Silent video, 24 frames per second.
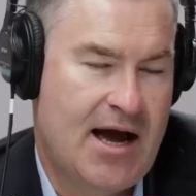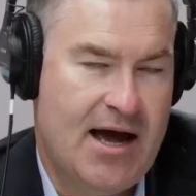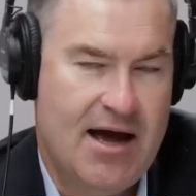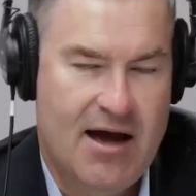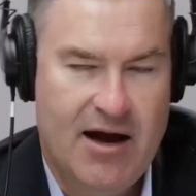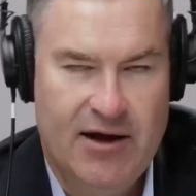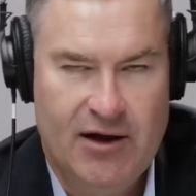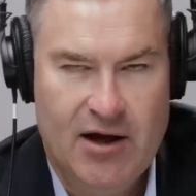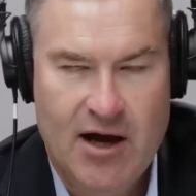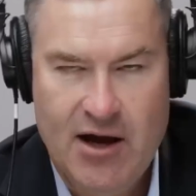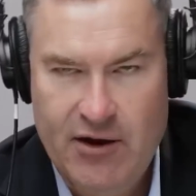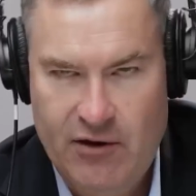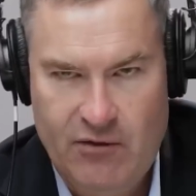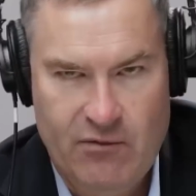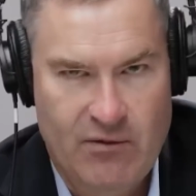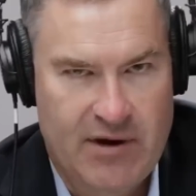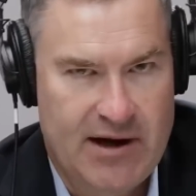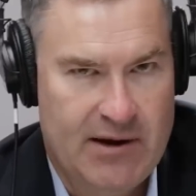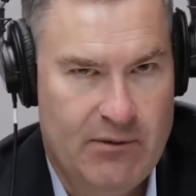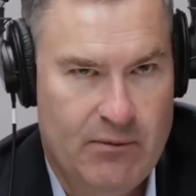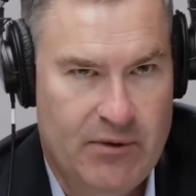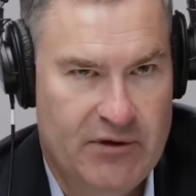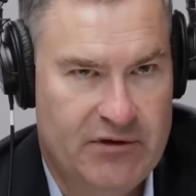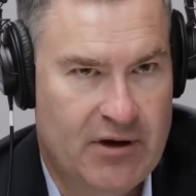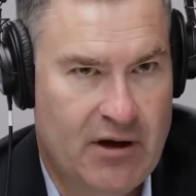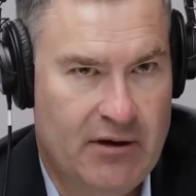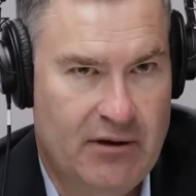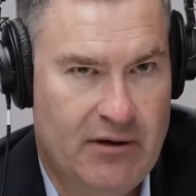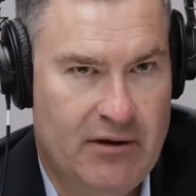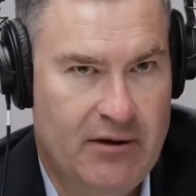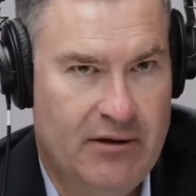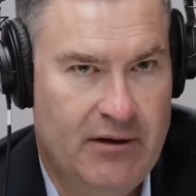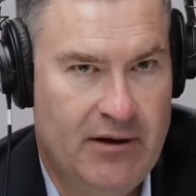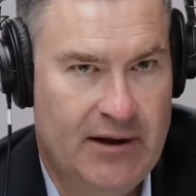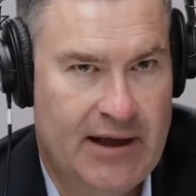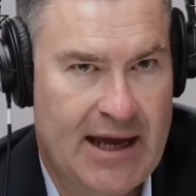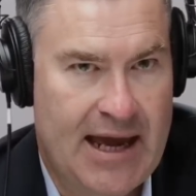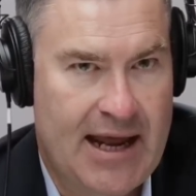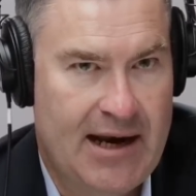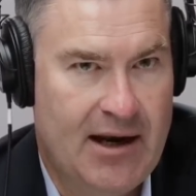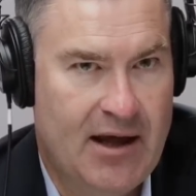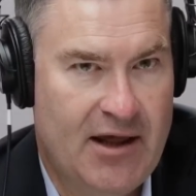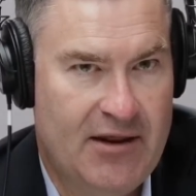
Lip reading: I agree with Duncan again.